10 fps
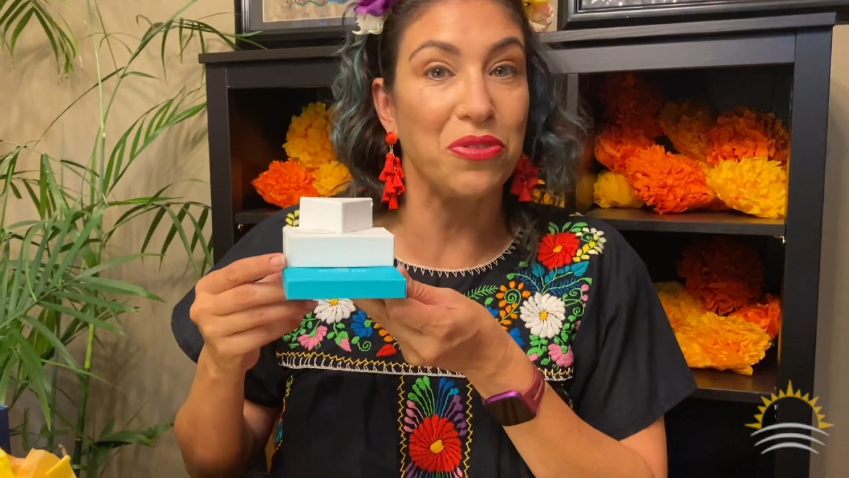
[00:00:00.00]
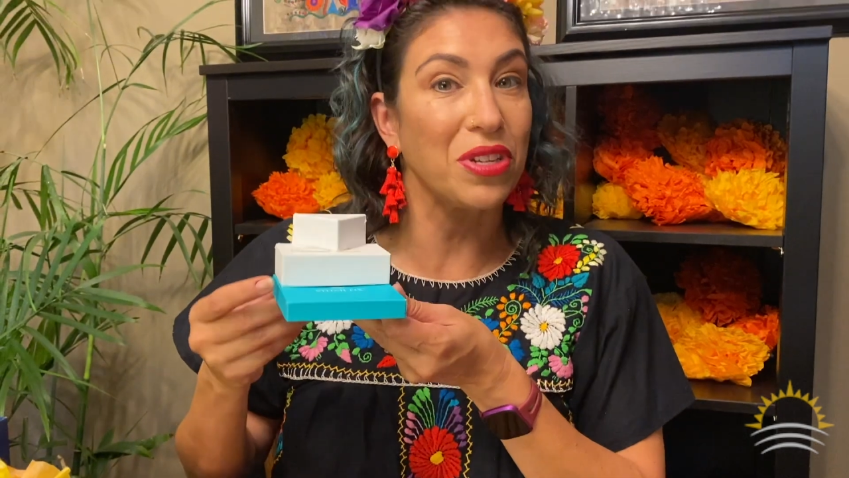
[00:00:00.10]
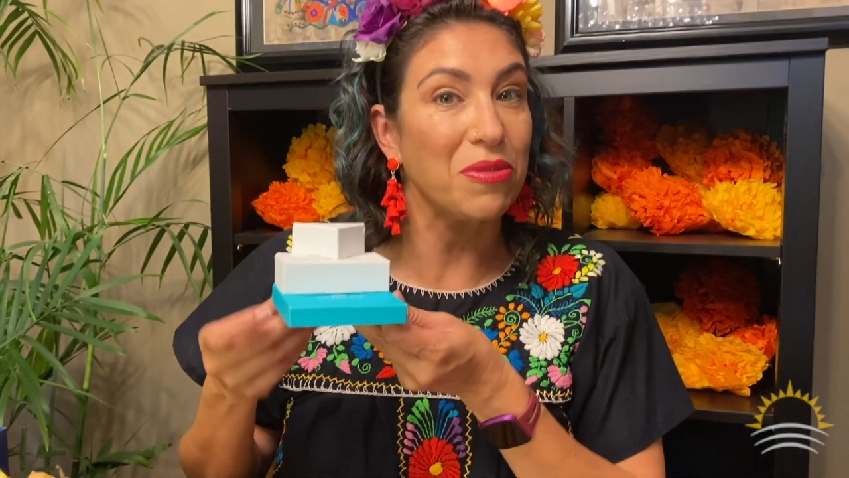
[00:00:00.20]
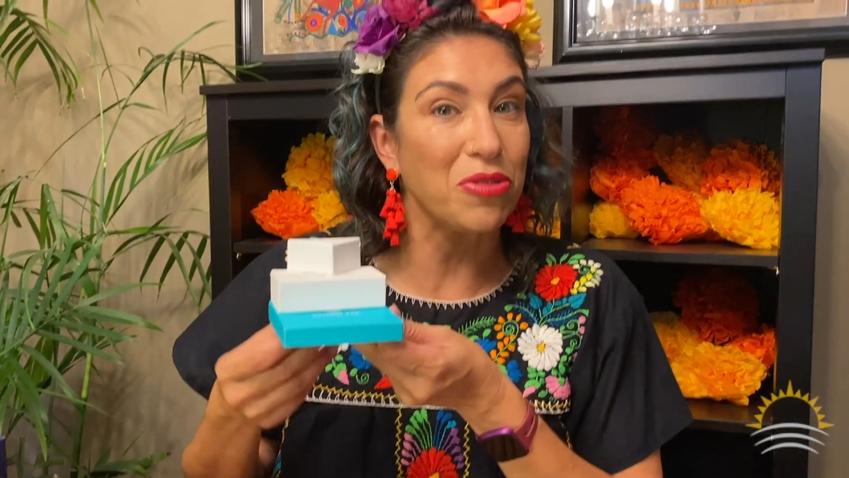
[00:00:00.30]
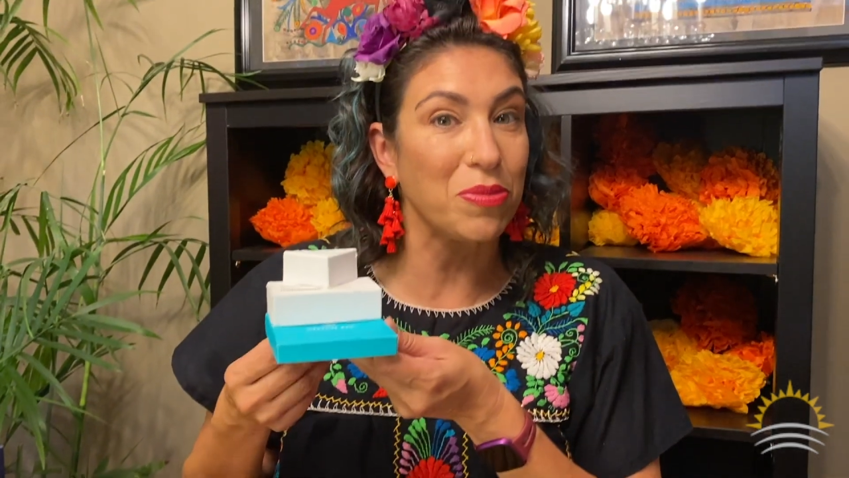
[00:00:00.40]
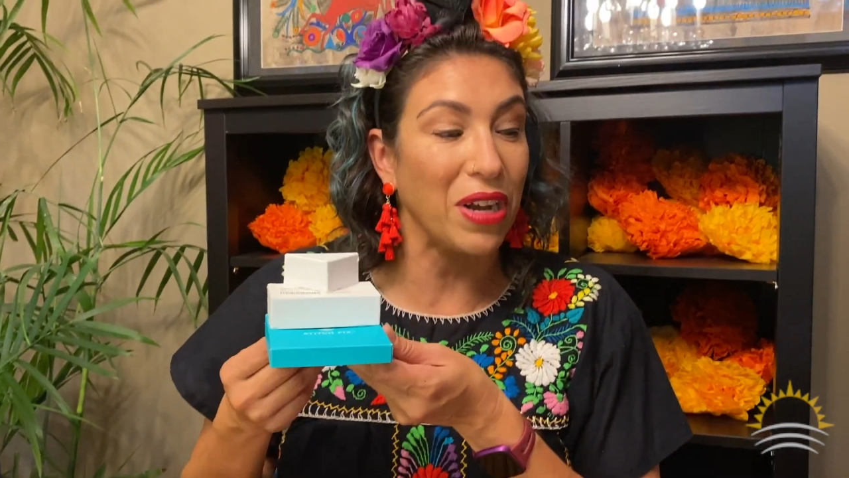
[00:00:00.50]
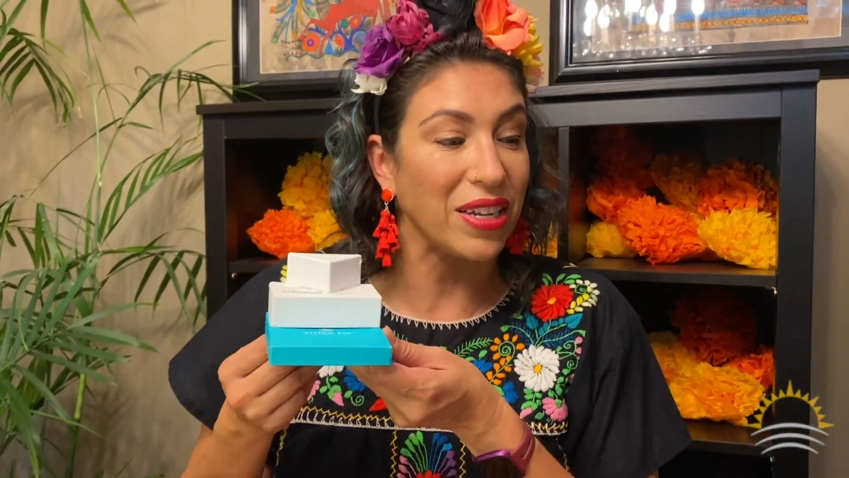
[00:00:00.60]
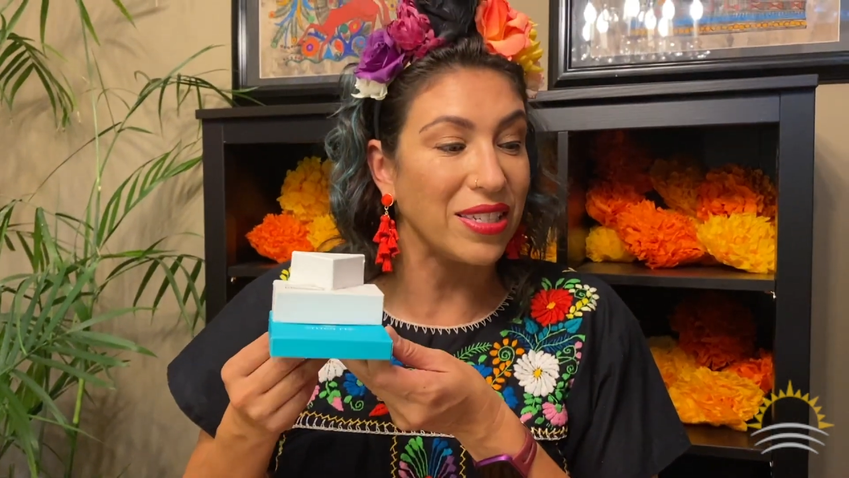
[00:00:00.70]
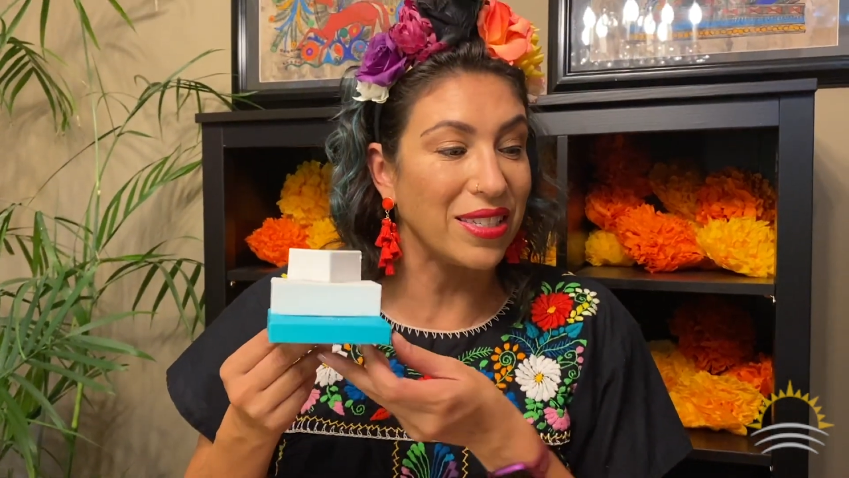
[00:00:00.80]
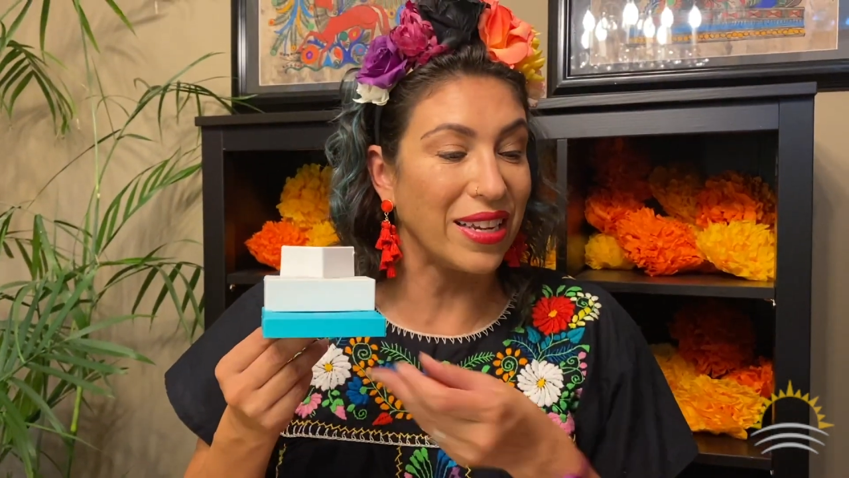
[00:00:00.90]
can use
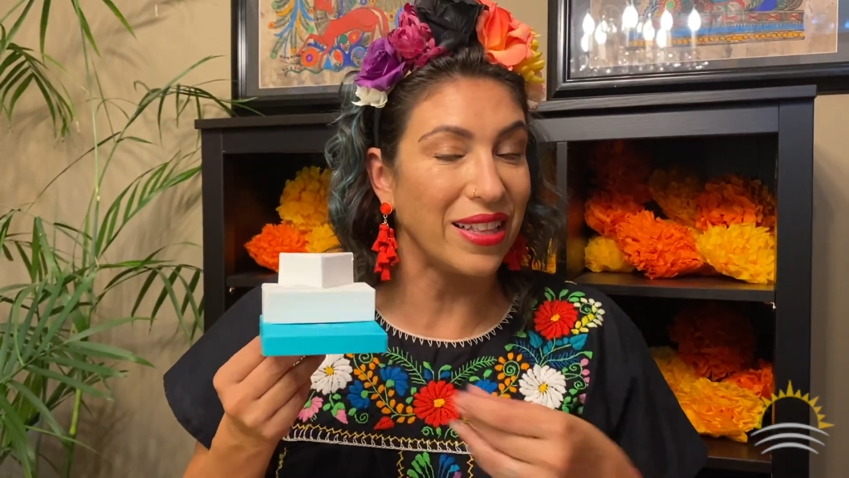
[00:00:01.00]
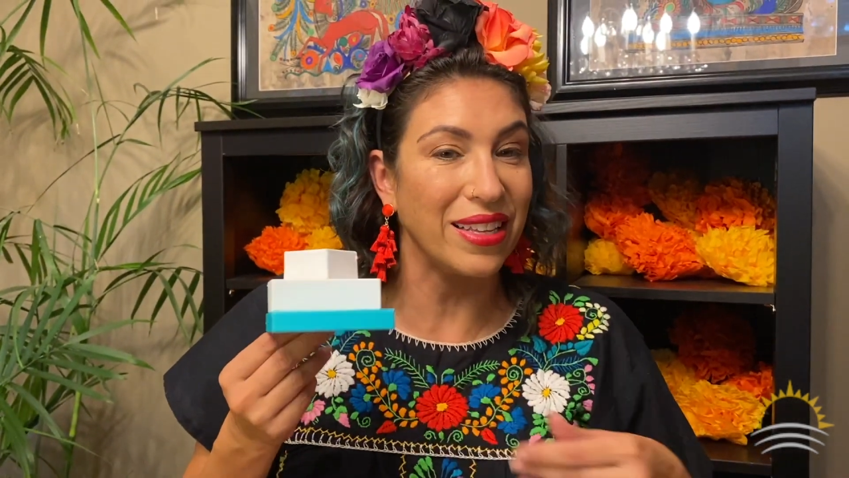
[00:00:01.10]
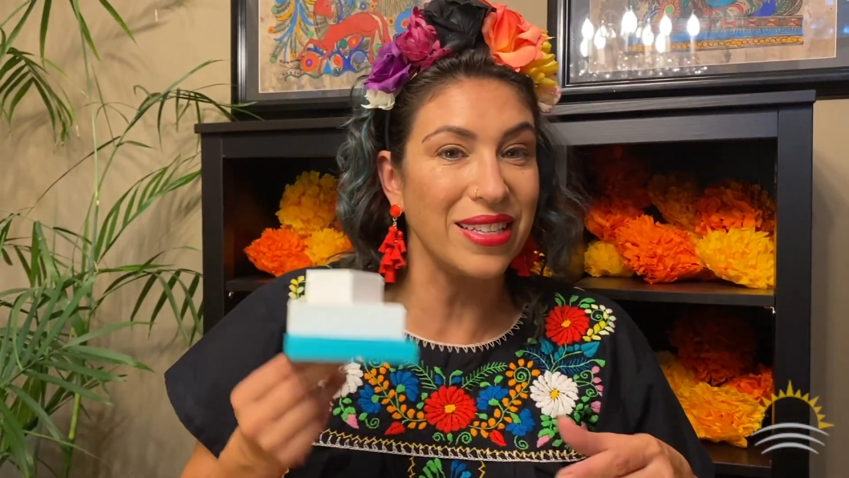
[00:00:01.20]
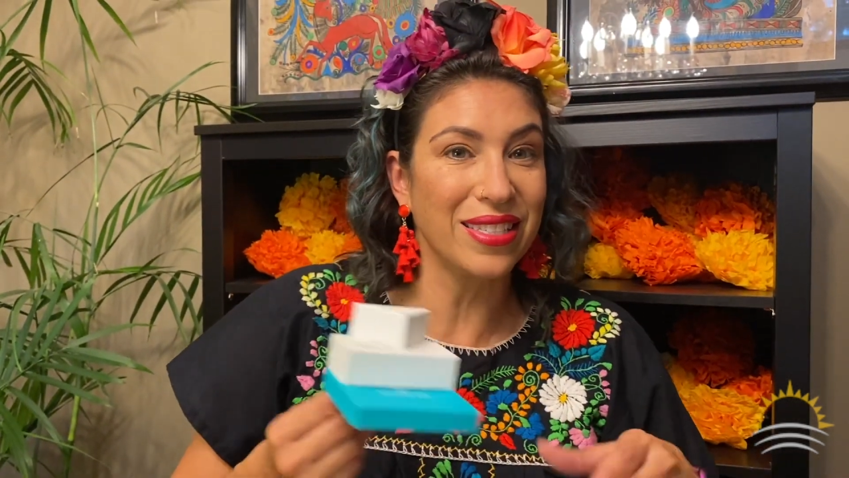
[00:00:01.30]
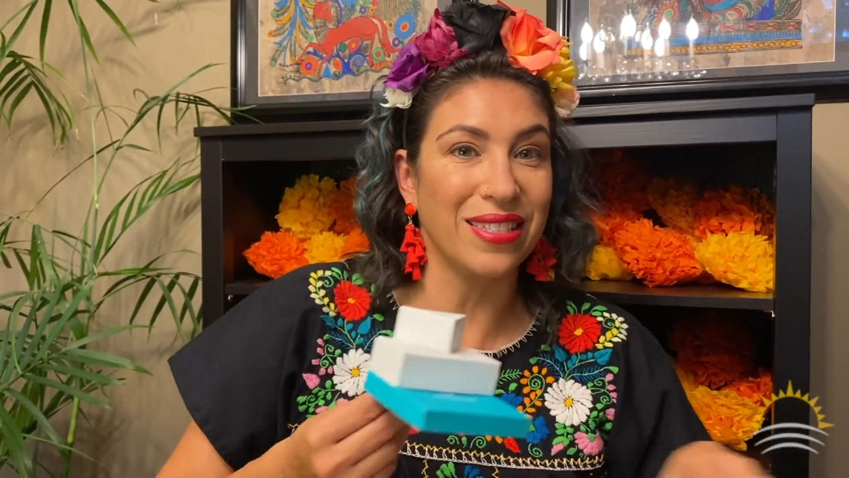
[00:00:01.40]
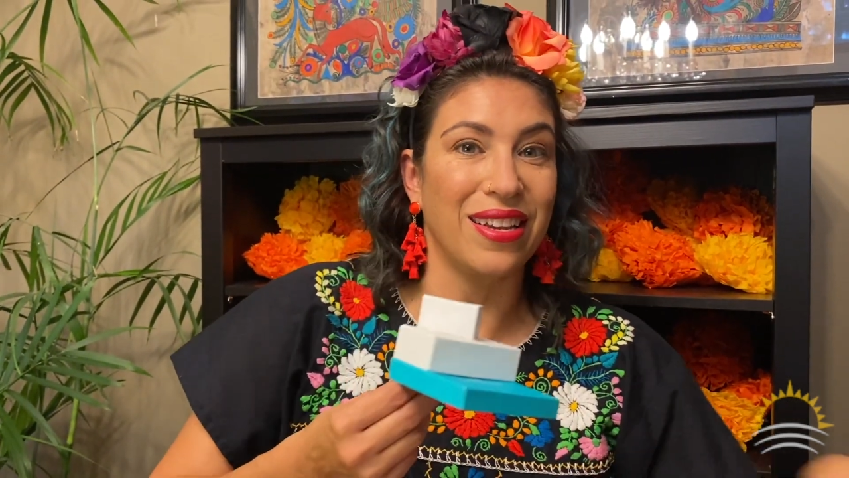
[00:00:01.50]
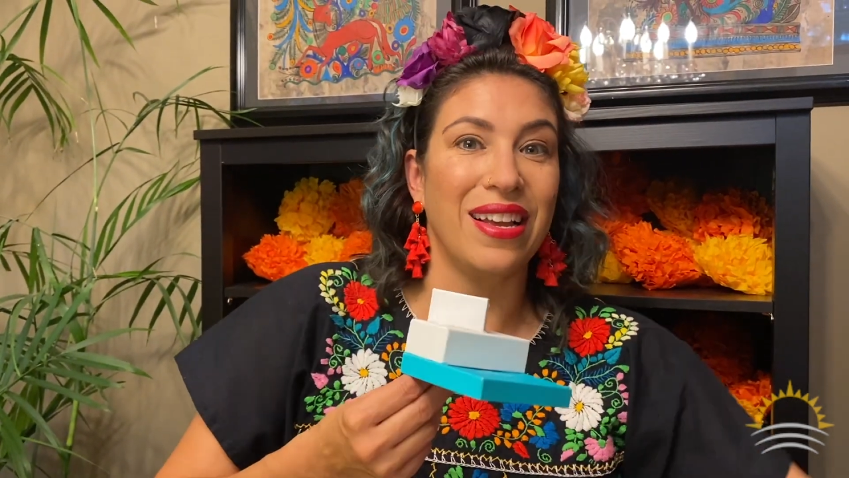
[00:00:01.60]
boxes like this.